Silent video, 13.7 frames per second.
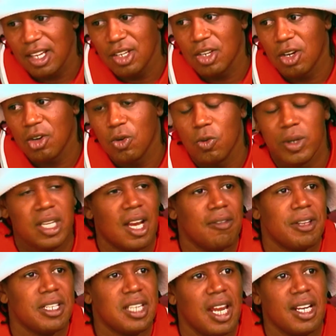you know, we
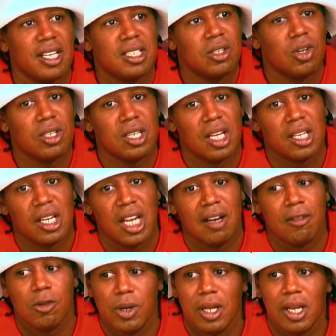definitely taking it to another
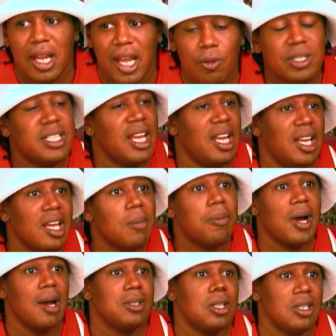level. Well, like we taking
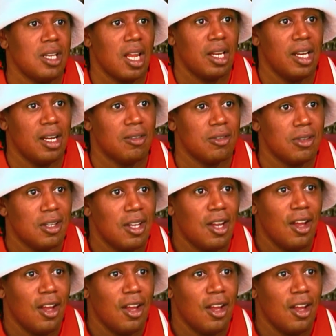hip hop to another level.